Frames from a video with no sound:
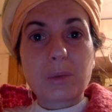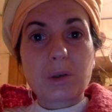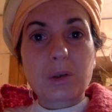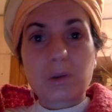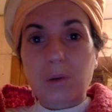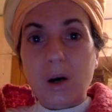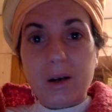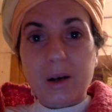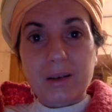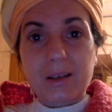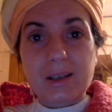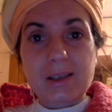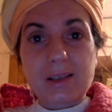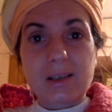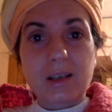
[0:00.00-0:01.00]
a rock,
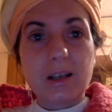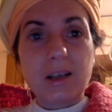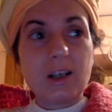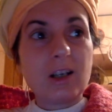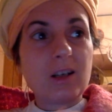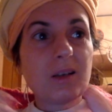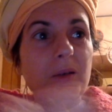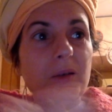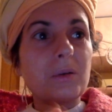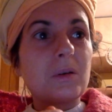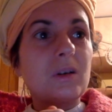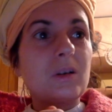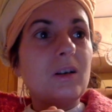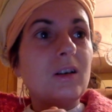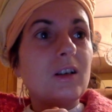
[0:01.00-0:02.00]
let's say.
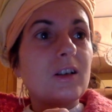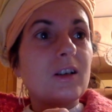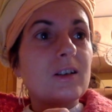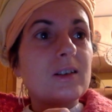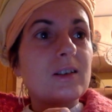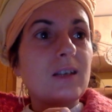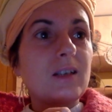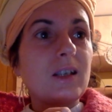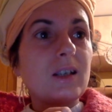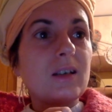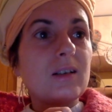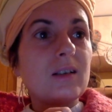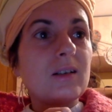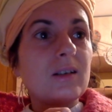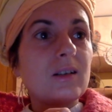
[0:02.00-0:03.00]
You're
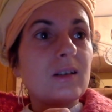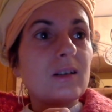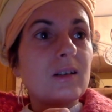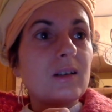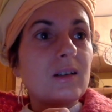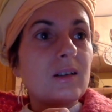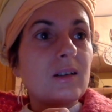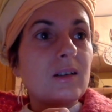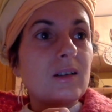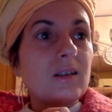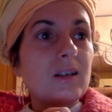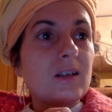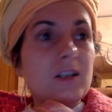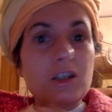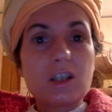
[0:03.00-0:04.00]
seeing
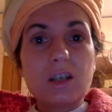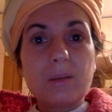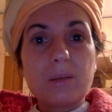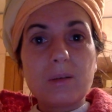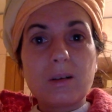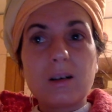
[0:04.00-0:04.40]
a sheep